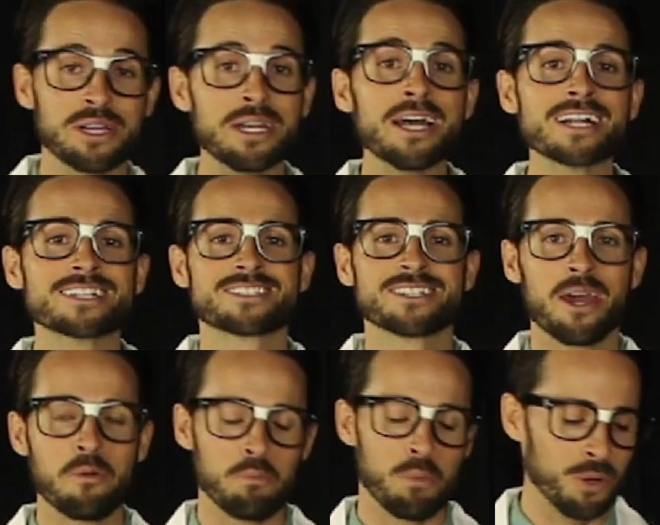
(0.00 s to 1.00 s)
nuts
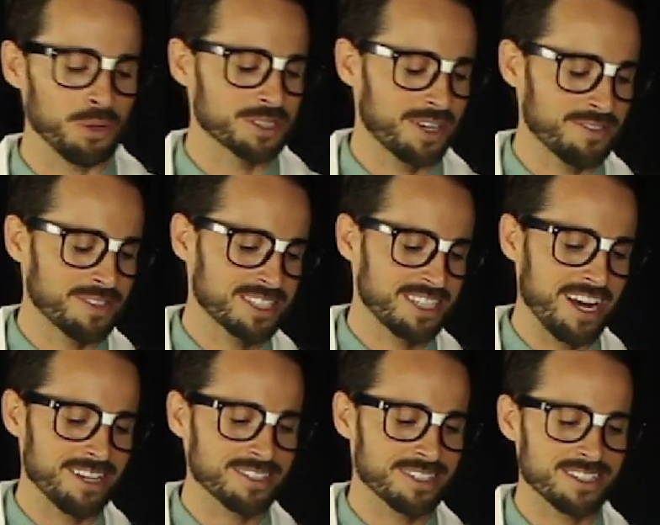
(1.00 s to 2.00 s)
and bolts of the
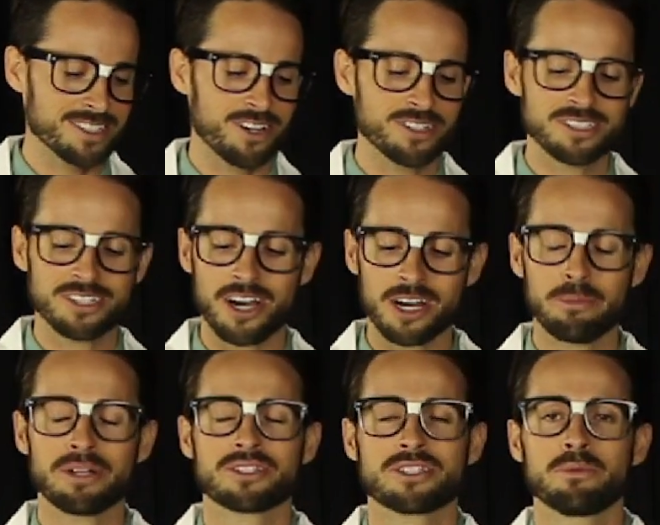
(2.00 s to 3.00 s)
stands and start to talk
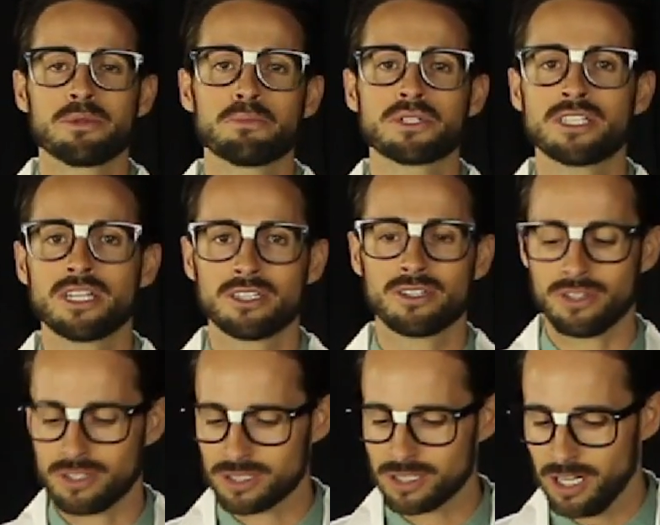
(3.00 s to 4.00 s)
about some of the
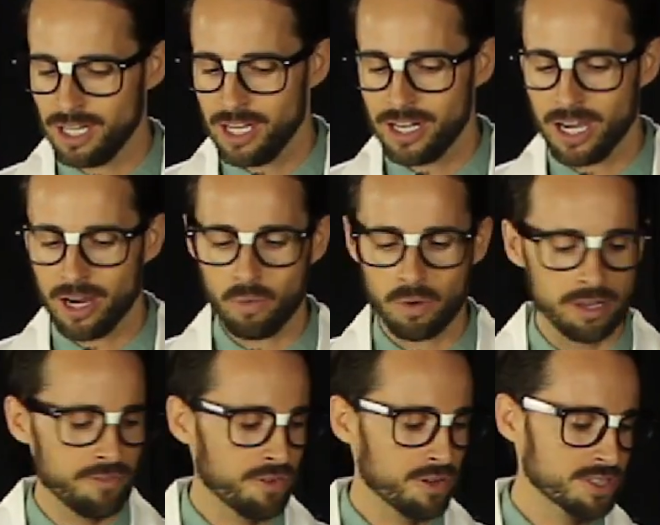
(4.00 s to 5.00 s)
particulars. Now, one of the
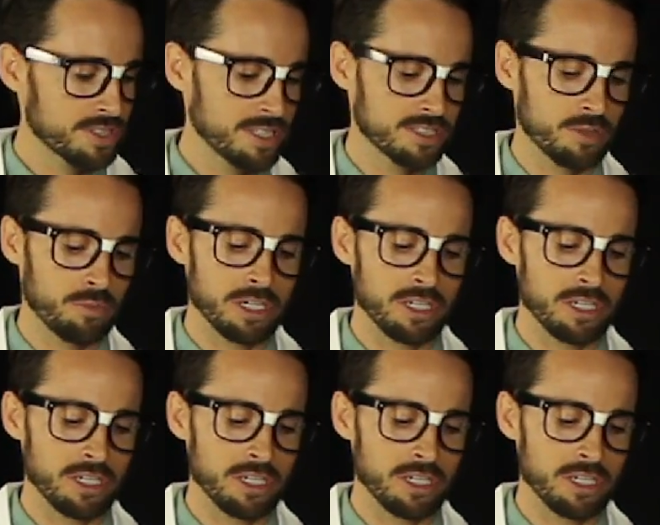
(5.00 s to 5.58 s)
first things that we